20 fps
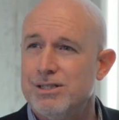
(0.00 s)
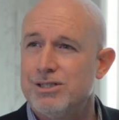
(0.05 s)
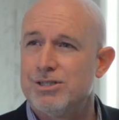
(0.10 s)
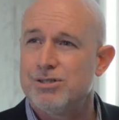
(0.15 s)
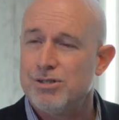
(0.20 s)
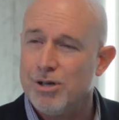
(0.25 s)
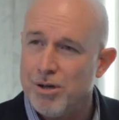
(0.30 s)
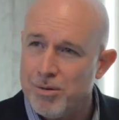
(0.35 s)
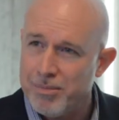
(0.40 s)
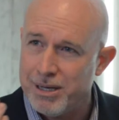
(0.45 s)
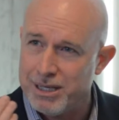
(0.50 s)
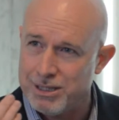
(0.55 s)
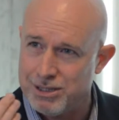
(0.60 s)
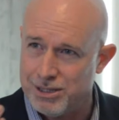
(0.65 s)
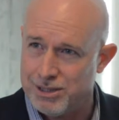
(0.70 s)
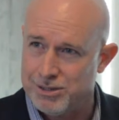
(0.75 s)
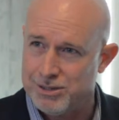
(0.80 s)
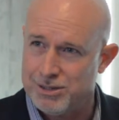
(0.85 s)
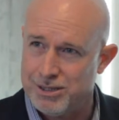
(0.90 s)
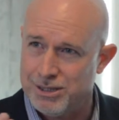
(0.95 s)
as so
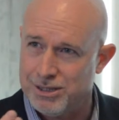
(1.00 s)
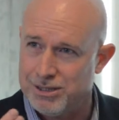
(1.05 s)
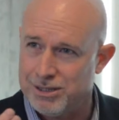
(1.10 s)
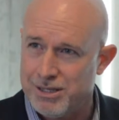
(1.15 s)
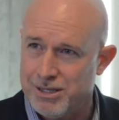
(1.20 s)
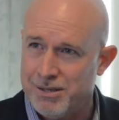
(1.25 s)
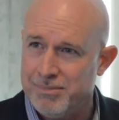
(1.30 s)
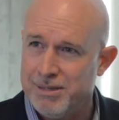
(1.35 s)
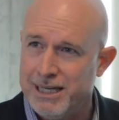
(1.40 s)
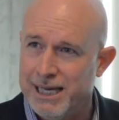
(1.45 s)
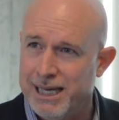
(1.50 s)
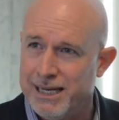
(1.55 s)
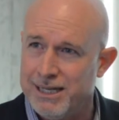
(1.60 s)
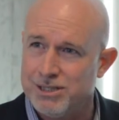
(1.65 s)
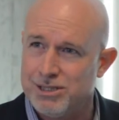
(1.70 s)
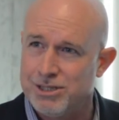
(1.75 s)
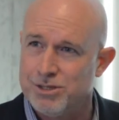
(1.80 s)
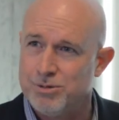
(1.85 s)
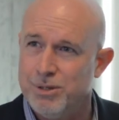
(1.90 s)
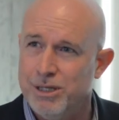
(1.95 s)
much is coming at
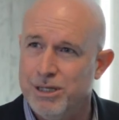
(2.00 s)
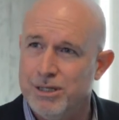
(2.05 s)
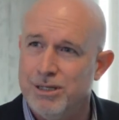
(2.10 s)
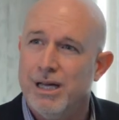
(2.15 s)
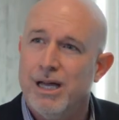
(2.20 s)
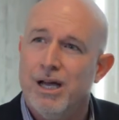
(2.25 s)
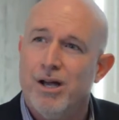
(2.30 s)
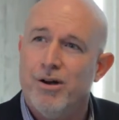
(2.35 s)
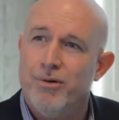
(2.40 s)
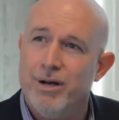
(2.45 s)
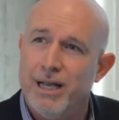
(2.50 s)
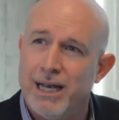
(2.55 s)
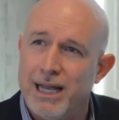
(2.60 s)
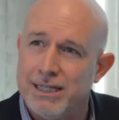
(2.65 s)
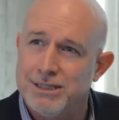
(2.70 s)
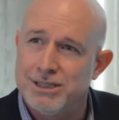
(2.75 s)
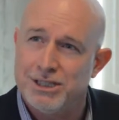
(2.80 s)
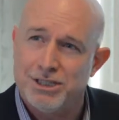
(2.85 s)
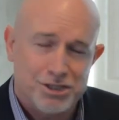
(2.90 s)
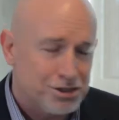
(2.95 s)
us as we
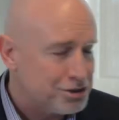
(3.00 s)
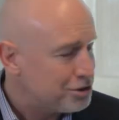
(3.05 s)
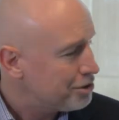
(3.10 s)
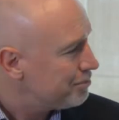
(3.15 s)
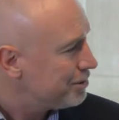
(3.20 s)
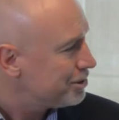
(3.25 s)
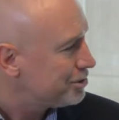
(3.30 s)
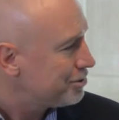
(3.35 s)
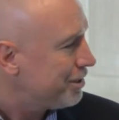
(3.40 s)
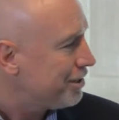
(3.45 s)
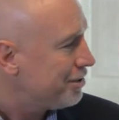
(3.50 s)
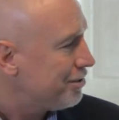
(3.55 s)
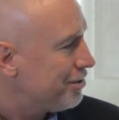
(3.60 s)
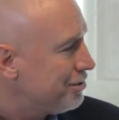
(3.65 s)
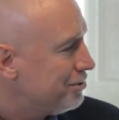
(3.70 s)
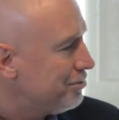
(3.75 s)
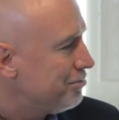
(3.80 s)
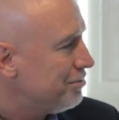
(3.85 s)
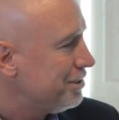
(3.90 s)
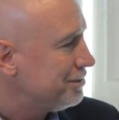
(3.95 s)
realize there's so much going
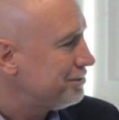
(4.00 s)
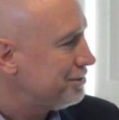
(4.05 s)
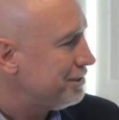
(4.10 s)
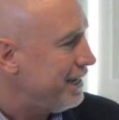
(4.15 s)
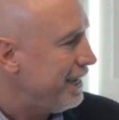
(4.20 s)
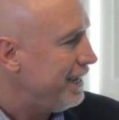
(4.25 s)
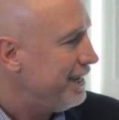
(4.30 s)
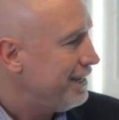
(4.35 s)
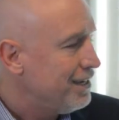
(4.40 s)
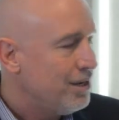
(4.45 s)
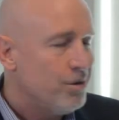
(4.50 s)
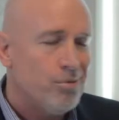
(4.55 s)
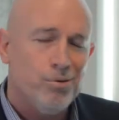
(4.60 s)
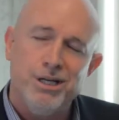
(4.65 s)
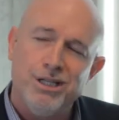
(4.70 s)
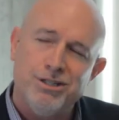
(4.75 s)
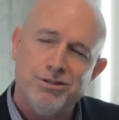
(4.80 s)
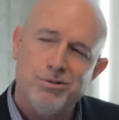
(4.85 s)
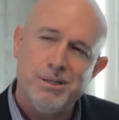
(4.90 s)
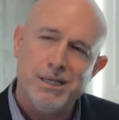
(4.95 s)
on in the world today.
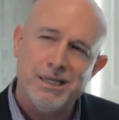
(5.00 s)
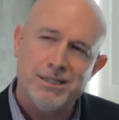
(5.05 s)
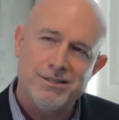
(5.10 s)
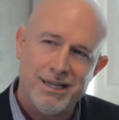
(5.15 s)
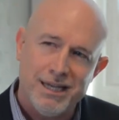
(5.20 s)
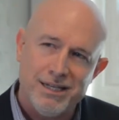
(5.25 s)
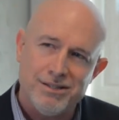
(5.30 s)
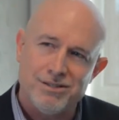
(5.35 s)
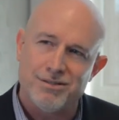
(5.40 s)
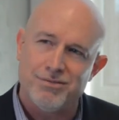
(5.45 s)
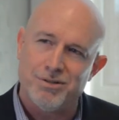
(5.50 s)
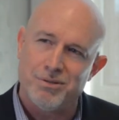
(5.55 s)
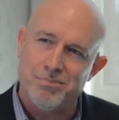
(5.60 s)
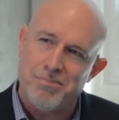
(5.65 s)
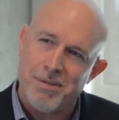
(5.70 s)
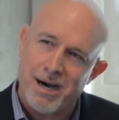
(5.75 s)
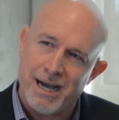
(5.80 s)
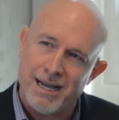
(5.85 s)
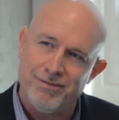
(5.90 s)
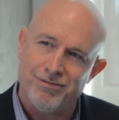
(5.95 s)
We need to be attentive
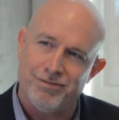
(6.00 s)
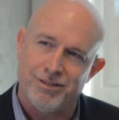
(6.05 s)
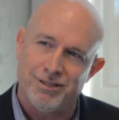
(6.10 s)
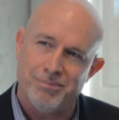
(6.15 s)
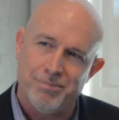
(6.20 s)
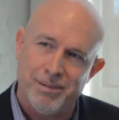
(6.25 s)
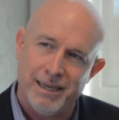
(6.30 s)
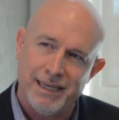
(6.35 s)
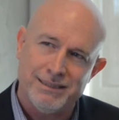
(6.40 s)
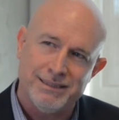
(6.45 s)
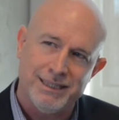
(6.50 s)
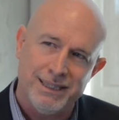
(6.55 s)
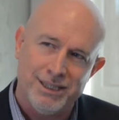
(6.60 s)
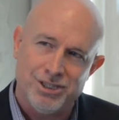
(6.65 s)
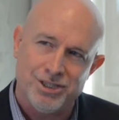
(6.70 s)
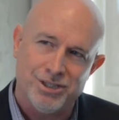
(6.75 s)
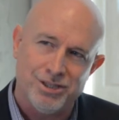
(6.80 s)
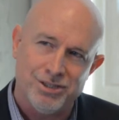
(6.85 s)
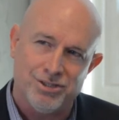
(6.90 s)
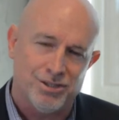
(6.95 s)
and mindful and pay
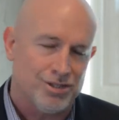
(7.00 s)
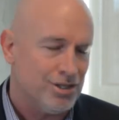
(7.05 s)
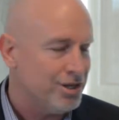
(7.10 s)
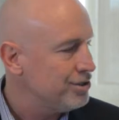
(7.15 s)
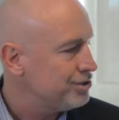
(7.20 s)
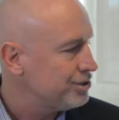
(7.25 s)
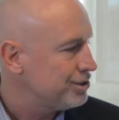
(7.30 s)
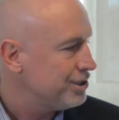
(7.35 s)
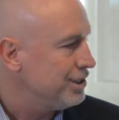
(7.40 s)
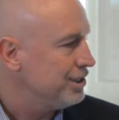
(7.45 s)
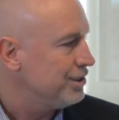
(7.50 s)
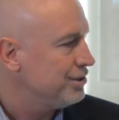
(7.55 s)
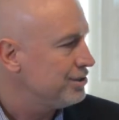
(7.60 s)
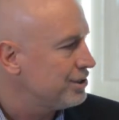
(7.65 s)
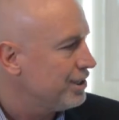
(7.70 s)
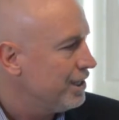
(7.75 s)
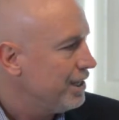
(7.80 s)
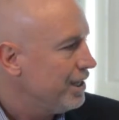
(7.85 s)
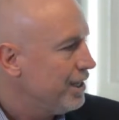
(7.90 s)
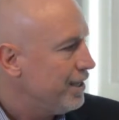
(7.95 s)
attention to those
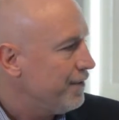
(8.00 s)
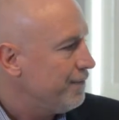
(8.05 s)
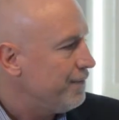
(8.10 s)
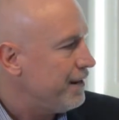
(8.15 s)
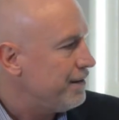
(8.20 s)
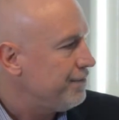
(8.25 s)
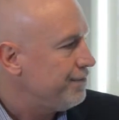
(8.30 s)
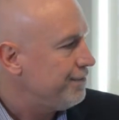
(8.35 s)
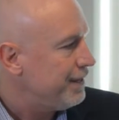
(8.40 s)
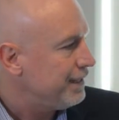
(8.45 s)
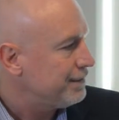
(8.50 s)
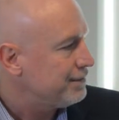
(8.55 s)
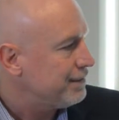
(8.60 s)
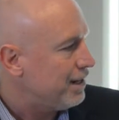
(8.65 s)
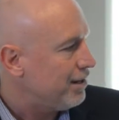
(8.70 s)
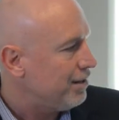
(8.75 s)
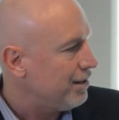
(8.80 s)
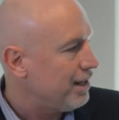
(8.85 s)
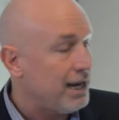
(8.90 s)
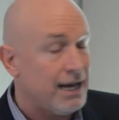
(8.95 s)
things that
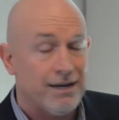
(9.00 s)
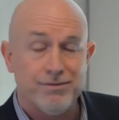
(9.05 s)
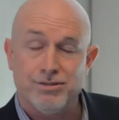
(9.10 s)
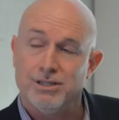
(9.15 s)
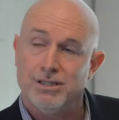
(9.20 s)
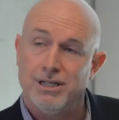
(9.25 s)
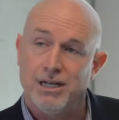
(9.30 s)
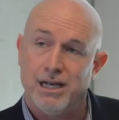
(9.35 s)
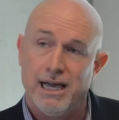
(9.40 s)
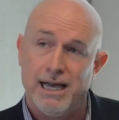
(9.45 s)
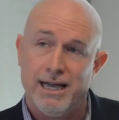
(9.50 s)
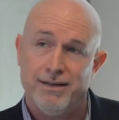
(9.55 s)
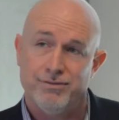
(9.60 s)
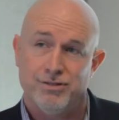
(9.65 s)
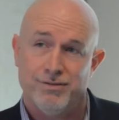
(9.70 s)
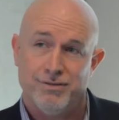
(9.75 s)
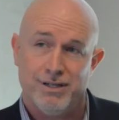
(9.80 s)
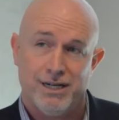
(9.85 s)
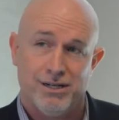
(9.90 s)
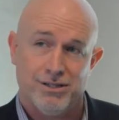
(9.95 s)
affect our lives and the
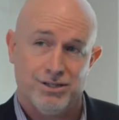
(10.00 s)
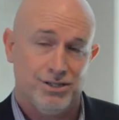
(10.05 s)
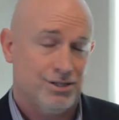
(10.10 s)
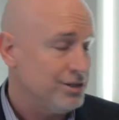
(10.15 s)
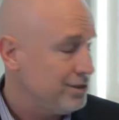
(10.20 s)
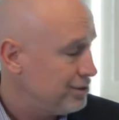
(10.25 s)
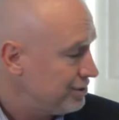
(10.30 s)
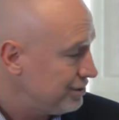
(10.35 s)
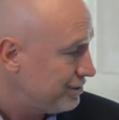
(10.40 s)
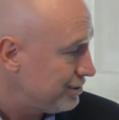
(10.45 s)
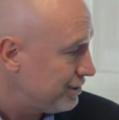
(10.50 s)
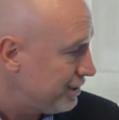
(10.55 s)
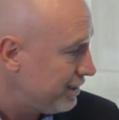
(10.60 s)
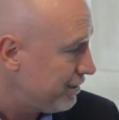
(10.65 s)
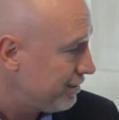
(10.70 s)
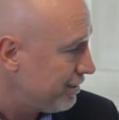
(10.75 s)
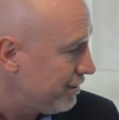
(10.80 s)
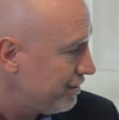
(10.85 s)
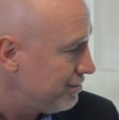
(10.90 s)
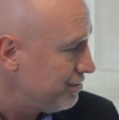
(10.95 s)
lives of our citizens
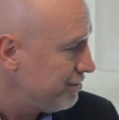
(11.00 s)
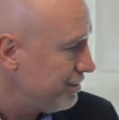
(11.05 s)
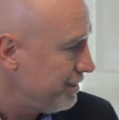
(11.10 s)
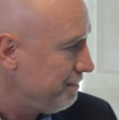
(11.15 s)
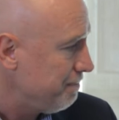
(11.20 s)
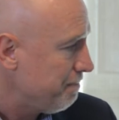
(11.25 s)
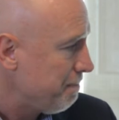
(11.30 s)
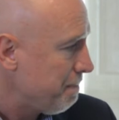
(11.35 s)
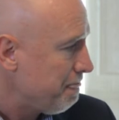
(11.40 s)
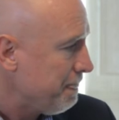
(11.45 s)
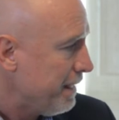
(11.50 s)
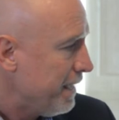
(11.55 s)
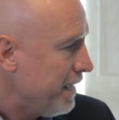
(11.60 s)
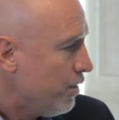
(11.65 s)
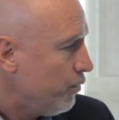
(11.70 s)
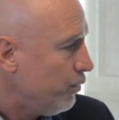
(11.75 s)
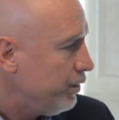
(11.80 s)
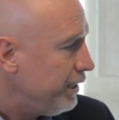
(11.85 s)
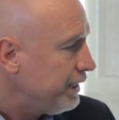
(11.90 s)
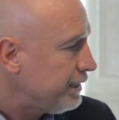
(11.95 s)
in our country.
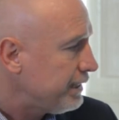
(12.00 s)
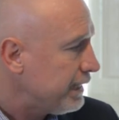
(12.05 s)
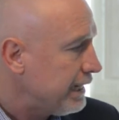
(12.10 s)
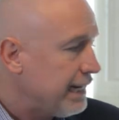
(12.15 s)
We need